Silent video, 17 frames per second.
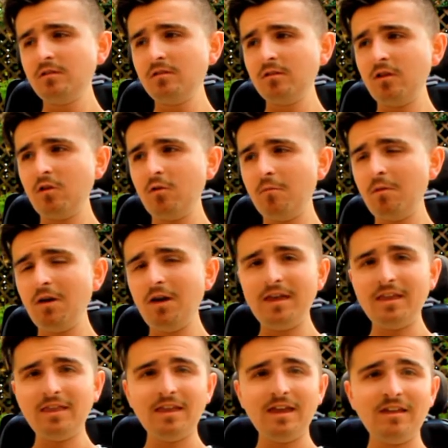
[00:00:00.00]
Oh
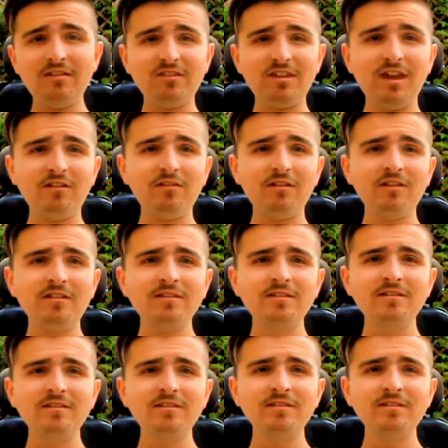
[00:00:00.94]
my, that is scary.
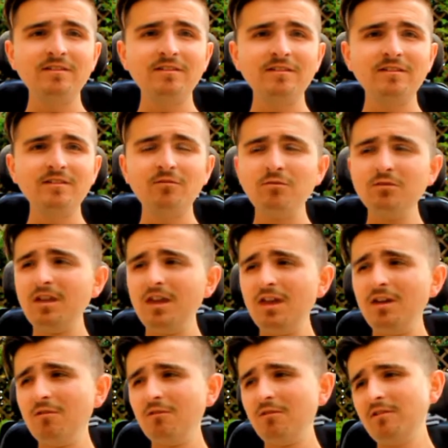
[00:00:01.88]
What the
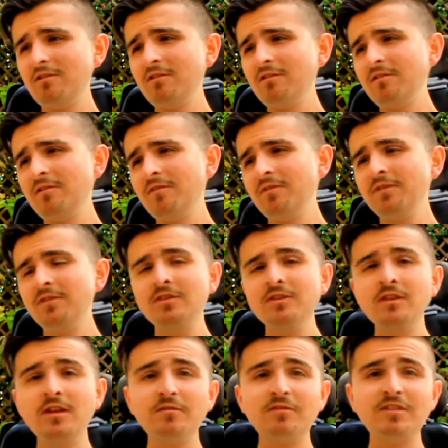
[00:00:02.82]
hell?
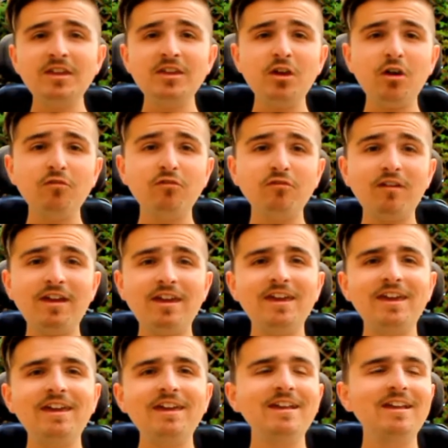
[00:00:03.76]
I'm seeing ghosts right
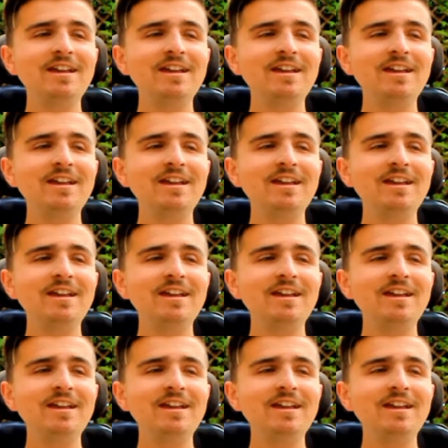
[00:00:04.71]
here.